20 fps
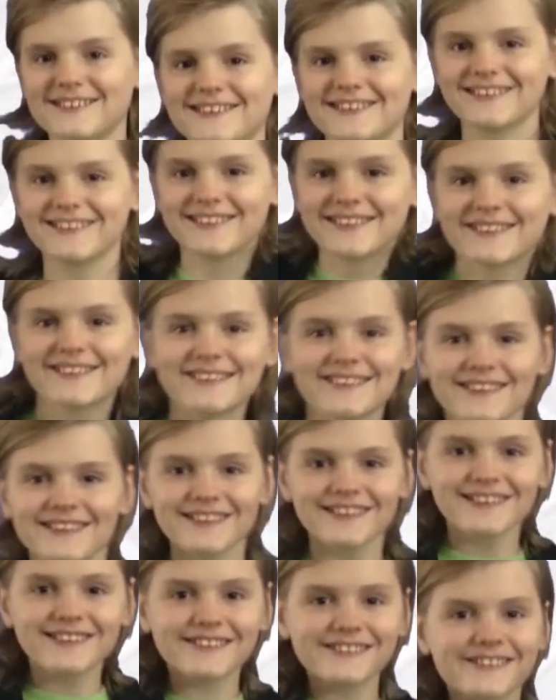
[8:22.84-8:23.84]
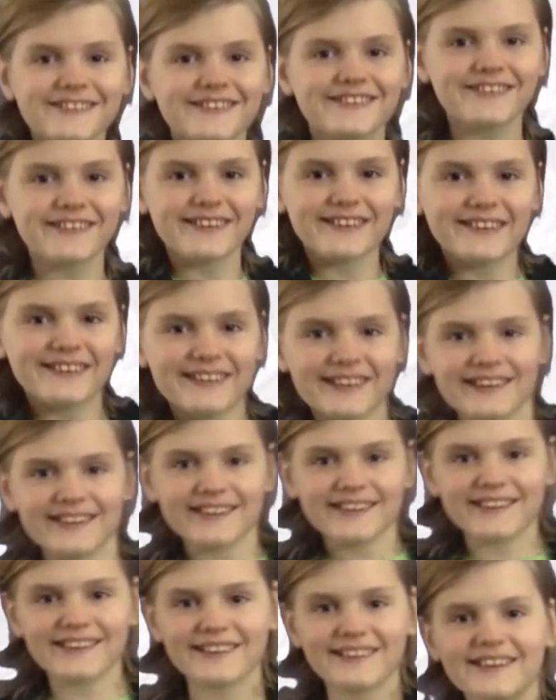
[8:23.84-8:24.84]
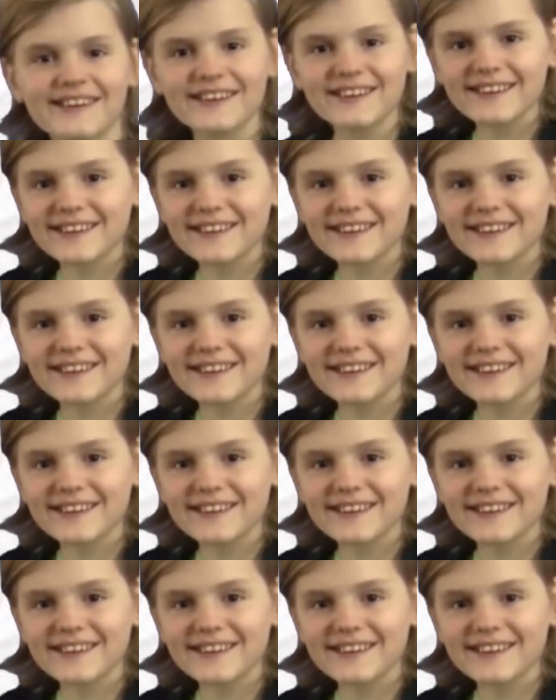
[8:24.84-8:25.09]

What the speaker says: Never Gonna Give You Up that I made myself.